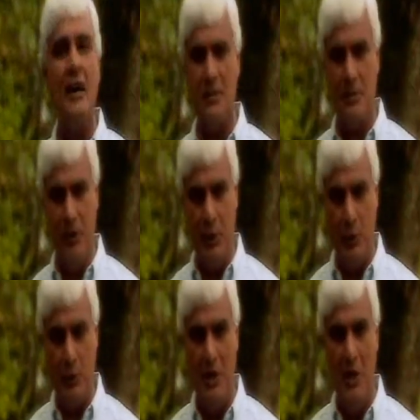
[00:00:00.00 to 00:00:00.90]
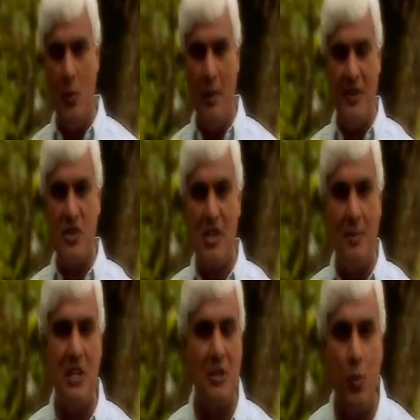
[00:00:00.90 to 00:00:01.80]
out of the blue, when the
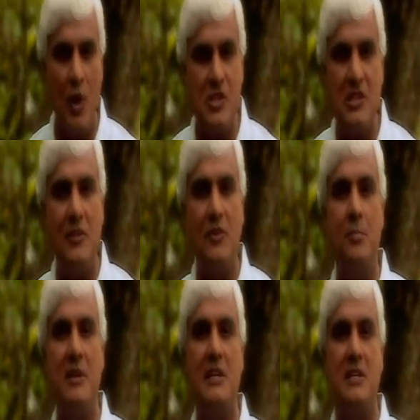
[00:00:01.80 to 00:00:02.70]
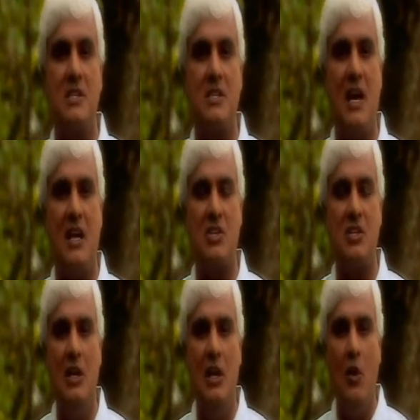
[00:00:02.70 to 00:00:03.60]
subject wasn't even being
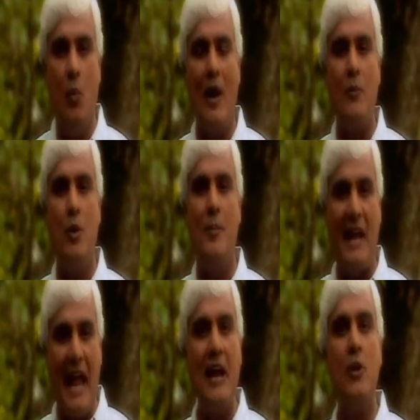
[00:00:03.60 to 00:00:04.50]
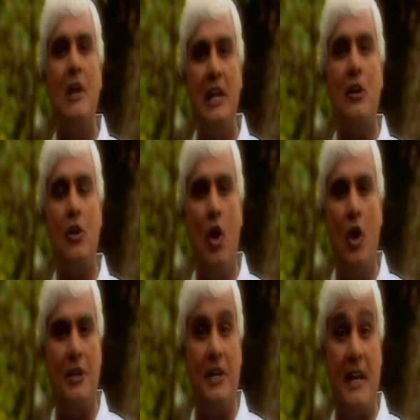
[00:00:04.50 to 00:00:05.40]
discussed, one woman angrily
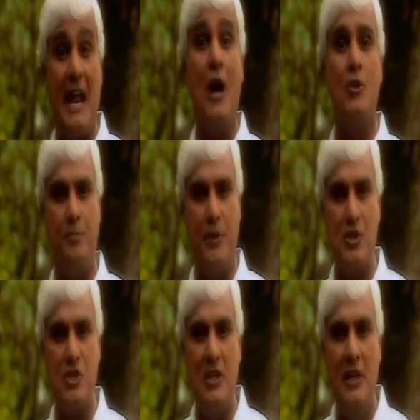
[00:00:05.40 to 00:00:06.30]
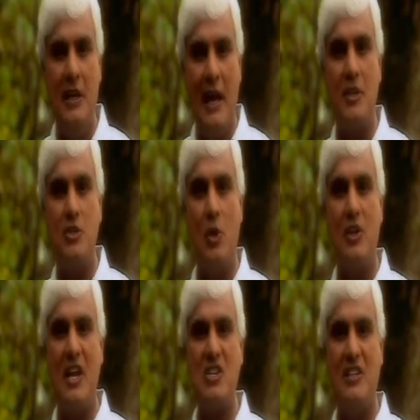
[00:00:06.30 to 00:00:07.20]
called in an outburst and
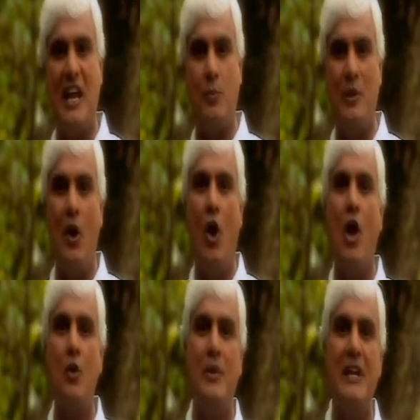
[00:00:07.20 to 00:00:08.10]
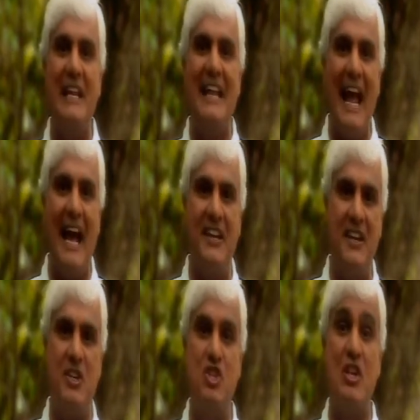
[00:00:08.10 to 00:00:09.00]
told us that we all really had
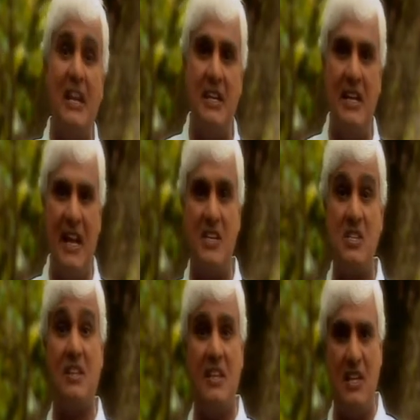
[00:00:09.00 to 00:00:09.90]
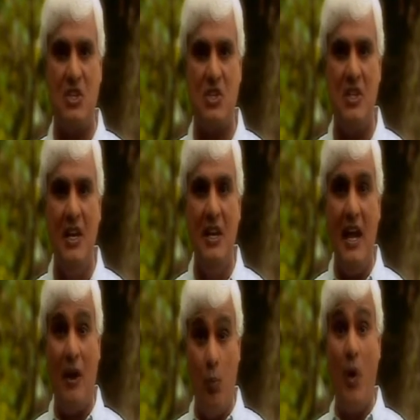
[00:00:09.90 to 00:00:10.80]
an agenda as theists.
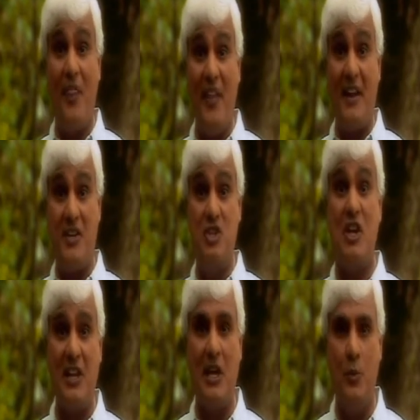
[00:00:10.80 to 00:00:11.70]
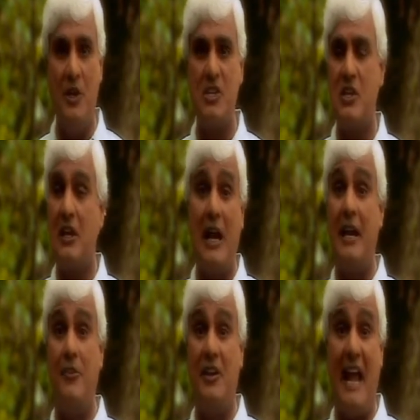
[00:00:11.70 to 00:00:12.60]
And what that agenda was, a
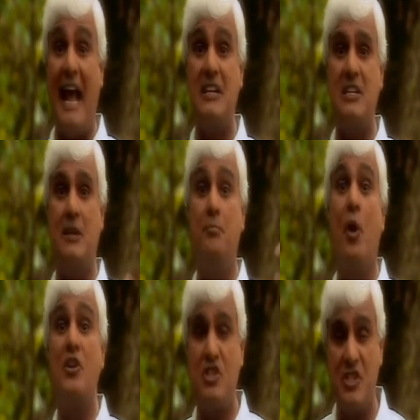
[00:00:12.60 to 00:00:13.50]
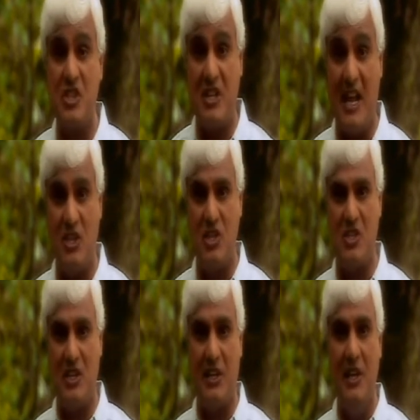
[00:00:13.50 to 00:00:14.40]
kind of an anti-abortion stand, she
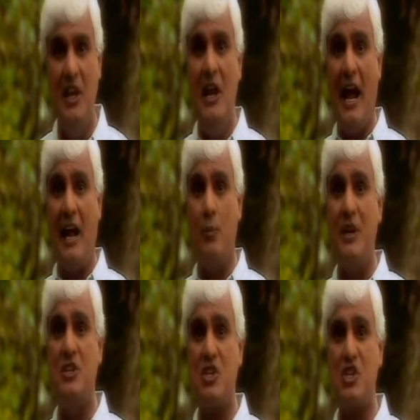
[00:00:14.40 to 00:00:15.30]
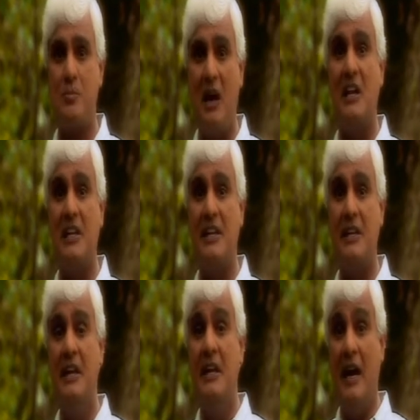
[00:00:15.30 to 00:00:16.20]
said, and we just smuggle
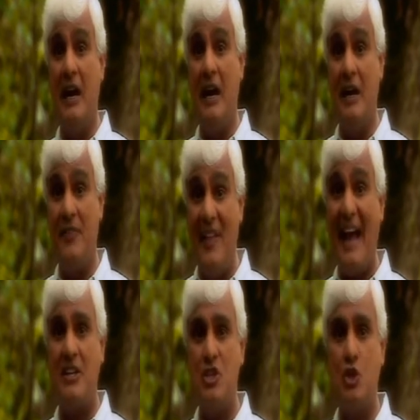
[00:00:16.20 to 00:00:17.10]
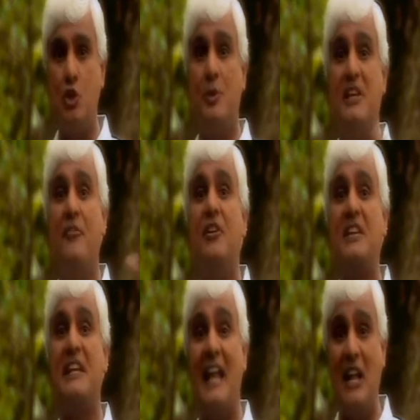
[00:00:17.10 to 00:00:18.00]
in that issue with
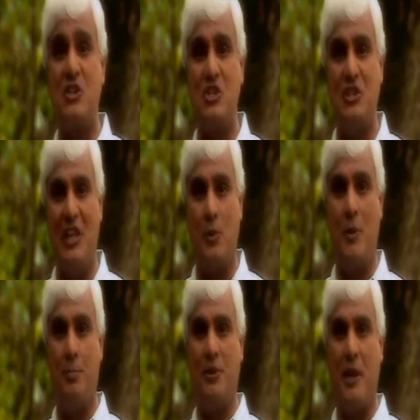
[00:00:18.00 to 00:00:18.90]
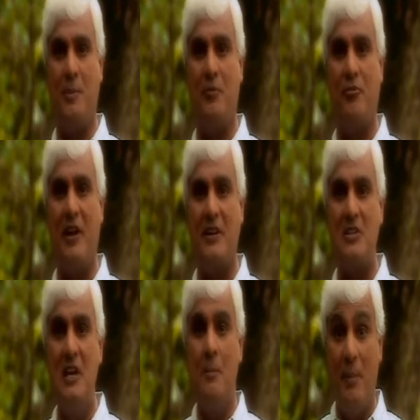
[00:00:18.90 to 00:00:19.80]
everything else that we put up in
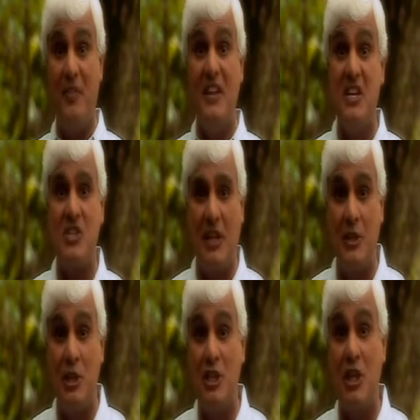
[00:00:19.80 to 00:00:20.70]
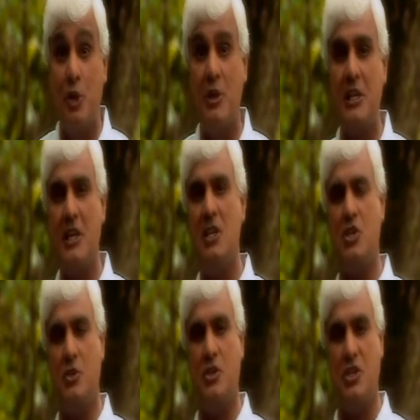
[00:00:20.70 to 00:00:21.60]
front. But these are the nitty-gritty
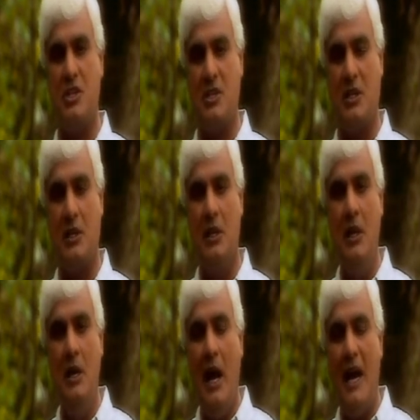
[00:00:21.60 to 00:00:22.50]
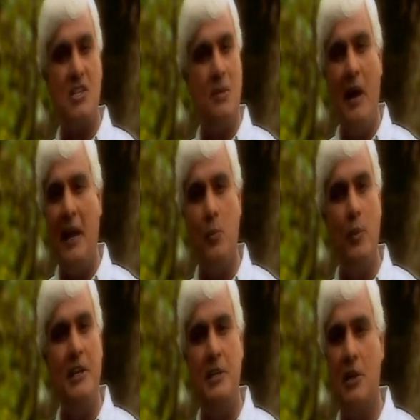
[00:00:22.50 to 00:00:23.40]
issues, she said. I said, Madam,
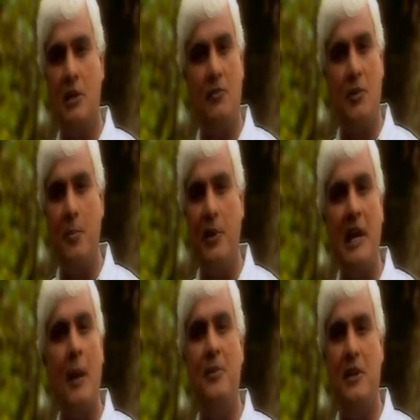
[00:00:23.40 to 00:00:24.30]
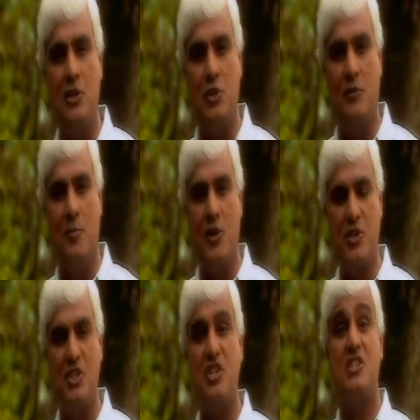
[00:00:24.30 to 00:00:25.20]
we did not even bring up the issue of
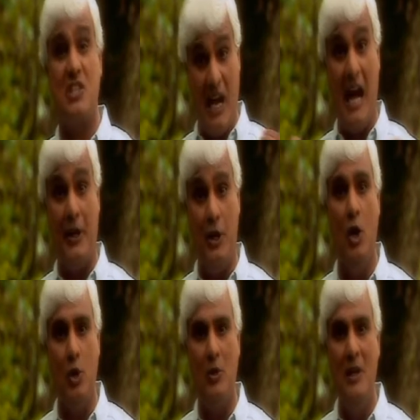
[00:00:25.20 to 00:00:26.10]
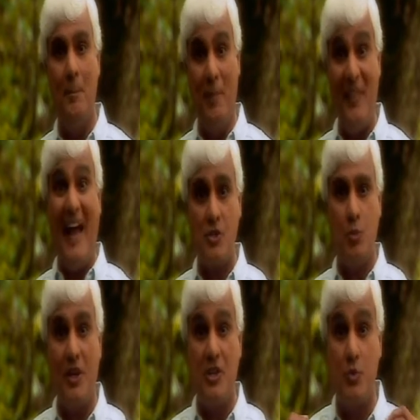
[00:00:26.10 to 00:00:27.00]
abortion. She said, I know, but that's
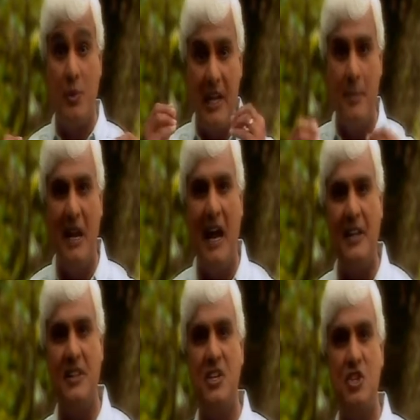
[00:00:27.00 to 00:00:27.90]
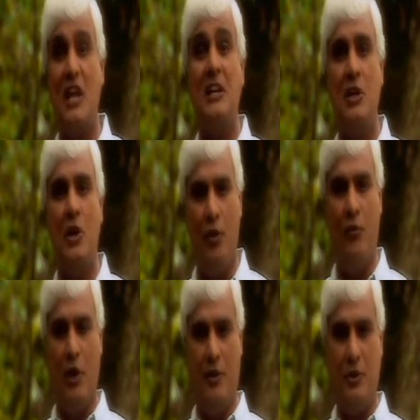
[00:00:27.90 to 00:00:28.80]
what is really behind the agenda
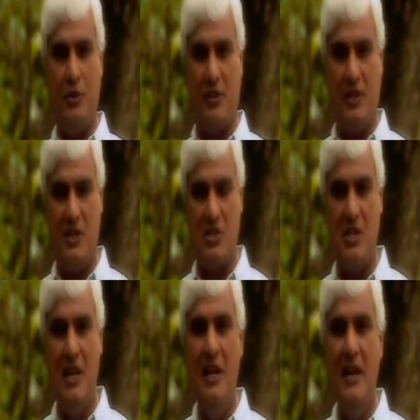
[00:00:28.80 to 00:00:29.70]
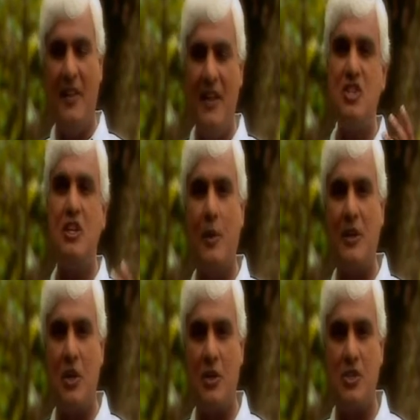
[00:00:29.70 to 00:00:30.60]
of all of you theists. And then she
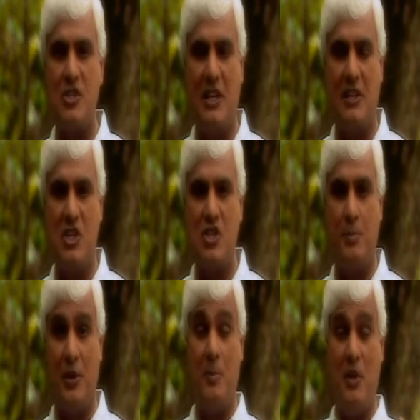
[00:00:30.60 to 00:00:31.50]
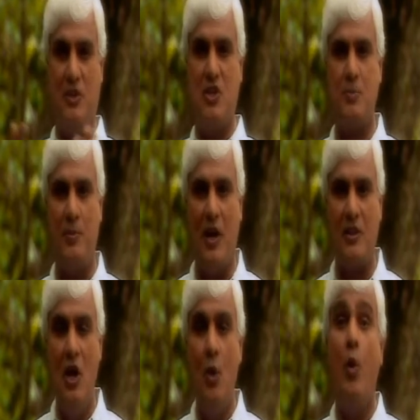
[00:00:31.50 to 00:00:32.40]
went on to say this, putting me on the
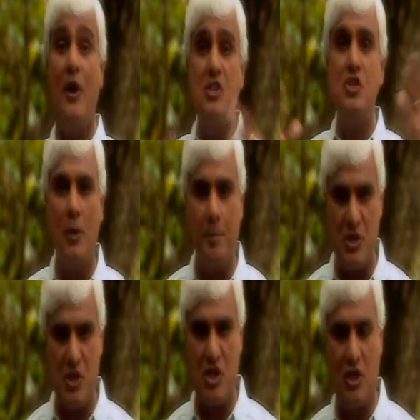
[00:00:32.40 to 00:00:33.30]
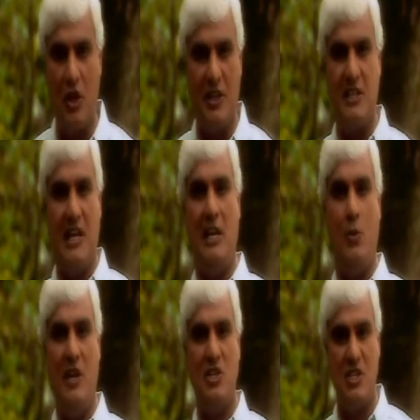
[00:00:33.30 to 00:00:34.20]
spot. What is your position on it
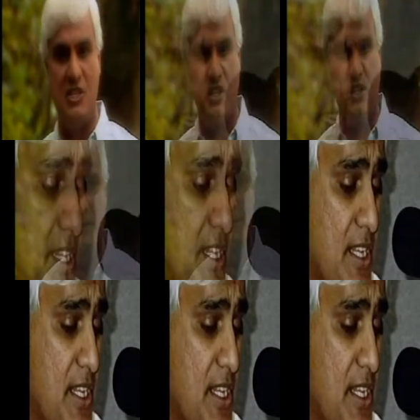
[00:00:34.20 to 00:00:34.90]
anyway, she said.